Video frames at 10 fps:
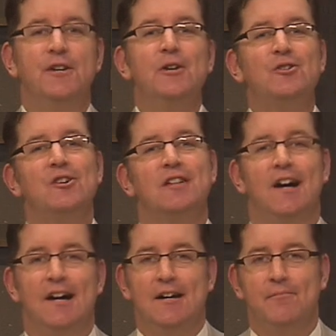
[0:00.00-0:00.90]
future
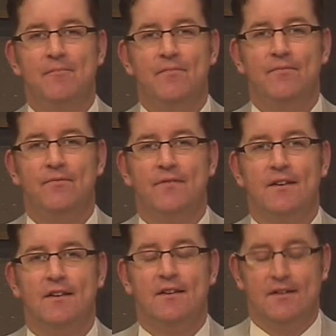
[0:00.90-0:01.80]
time.
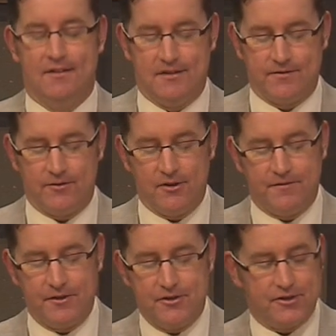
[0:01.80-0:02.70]
It's for a
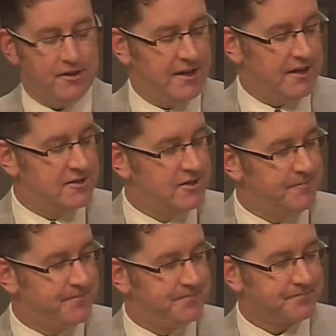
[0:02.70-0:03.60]
future age.
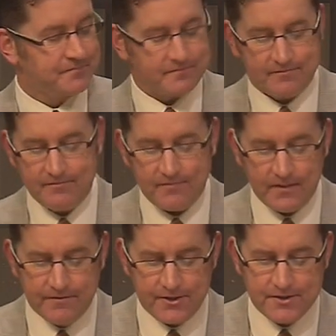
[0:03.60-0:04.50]

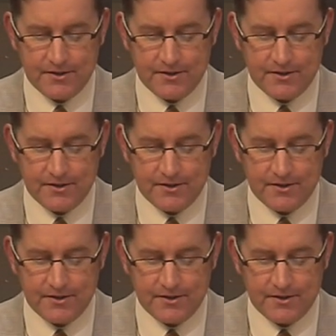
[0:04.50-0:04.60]
Verse